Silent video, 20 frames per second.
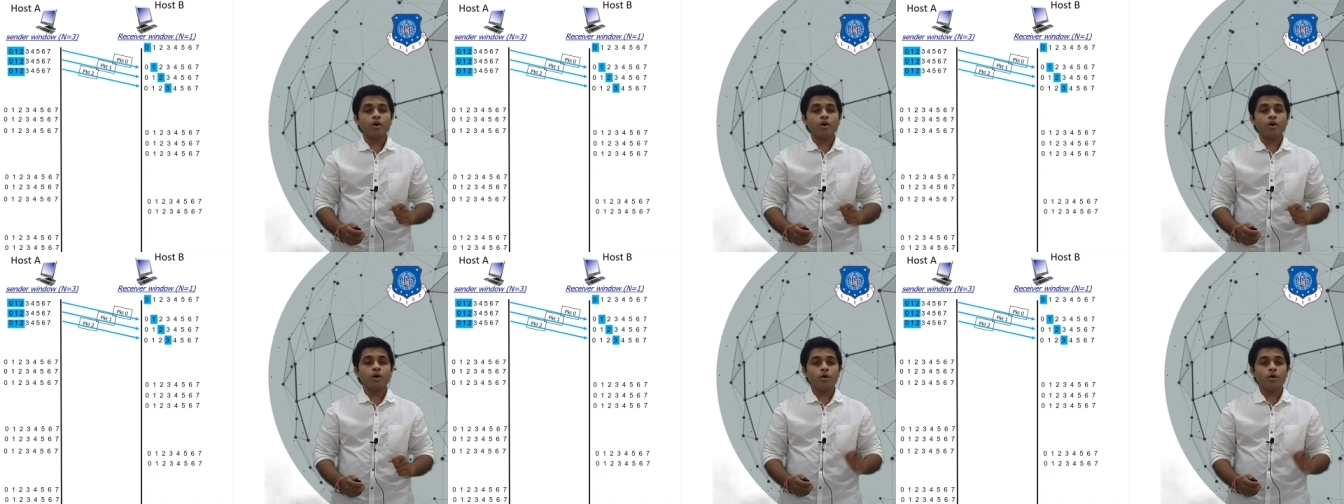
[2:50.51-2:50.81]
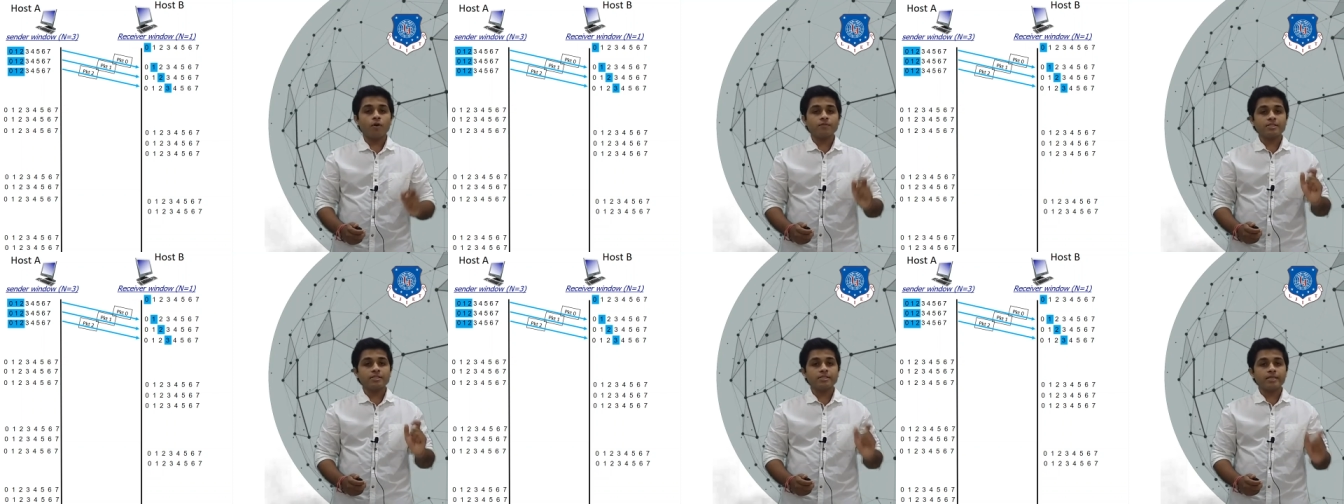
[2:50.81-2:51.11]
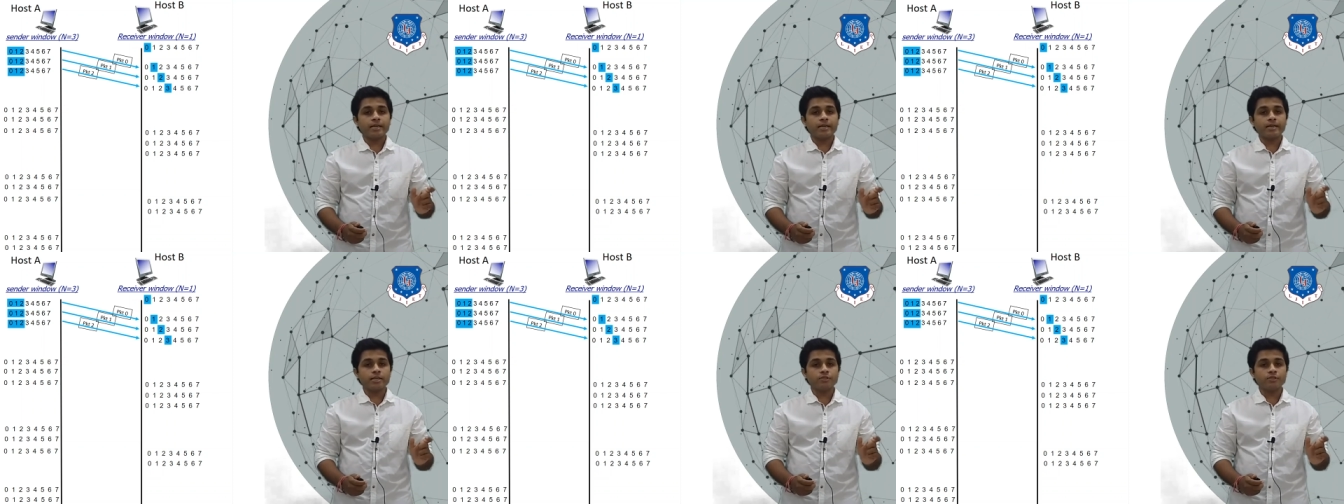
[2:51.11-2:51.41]
of the
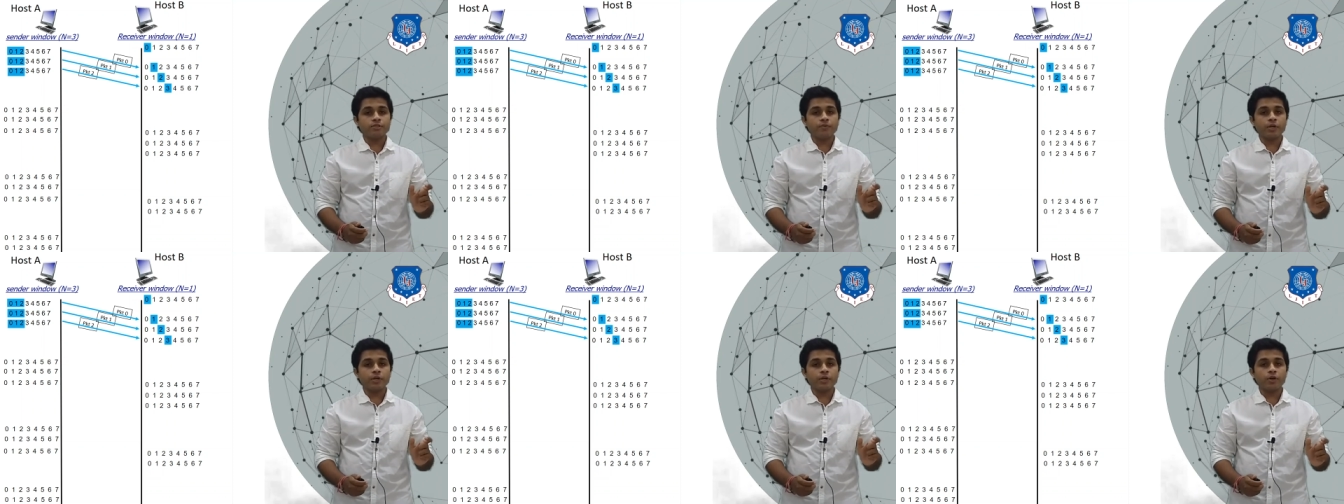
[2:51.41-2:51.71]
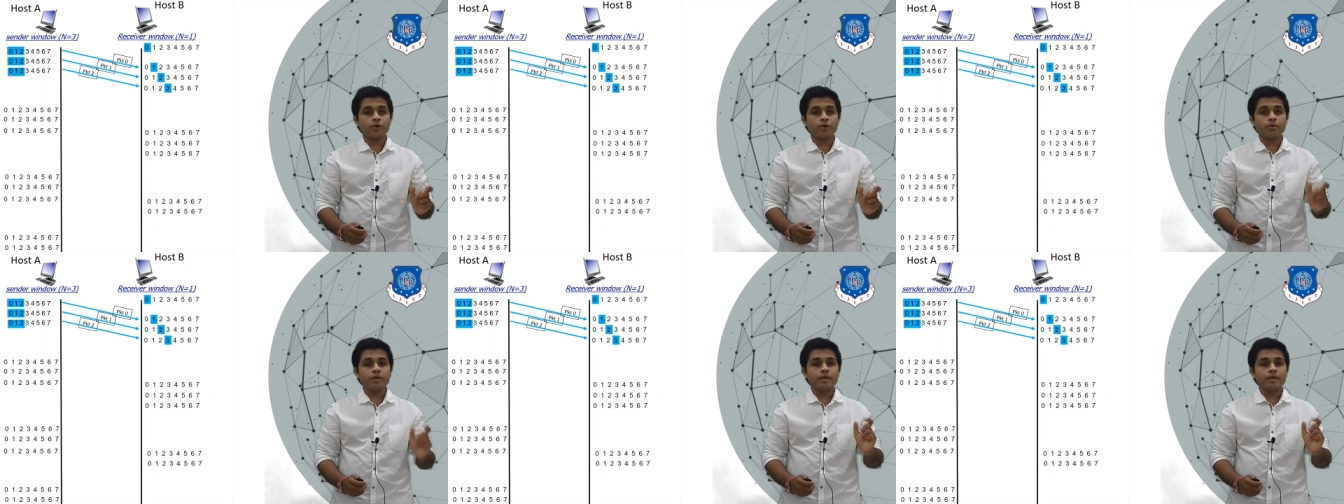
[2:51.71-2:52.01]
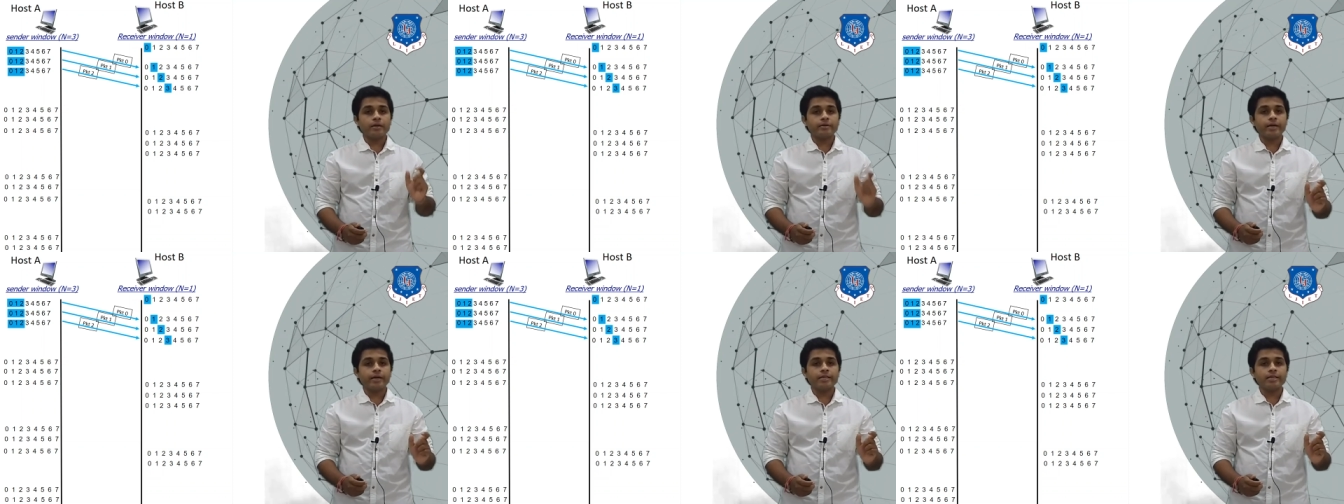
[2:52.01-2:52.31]
sender's window
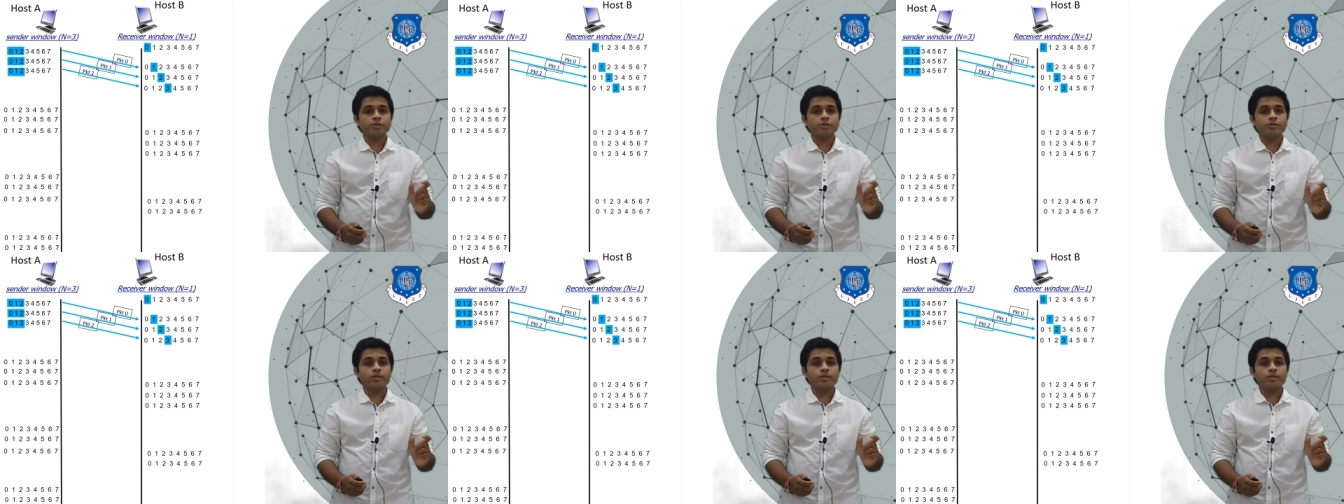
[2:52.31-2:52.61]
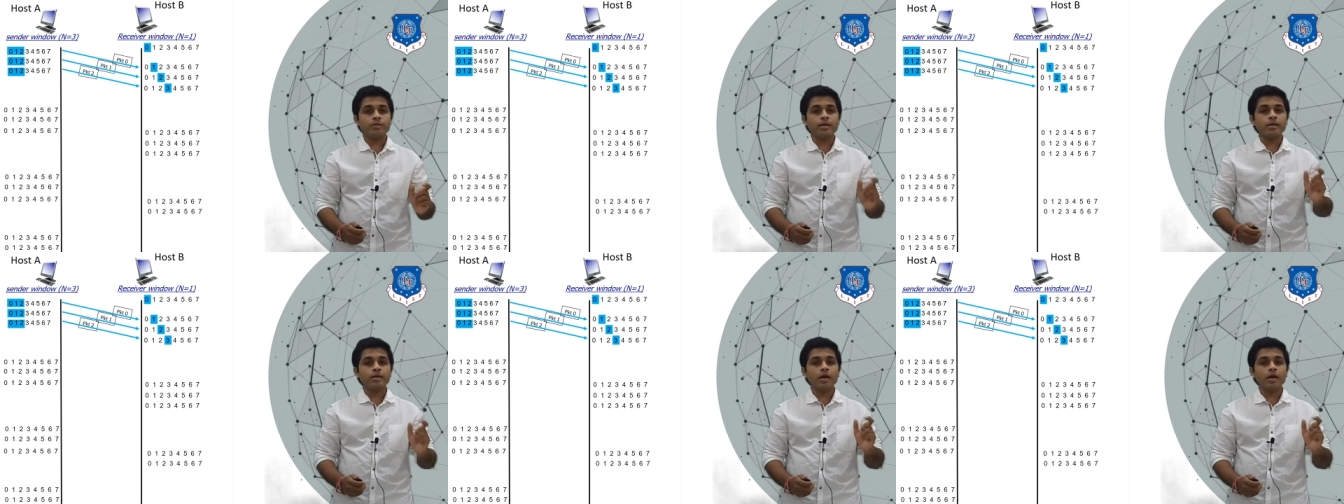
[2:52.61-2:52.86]
tells you that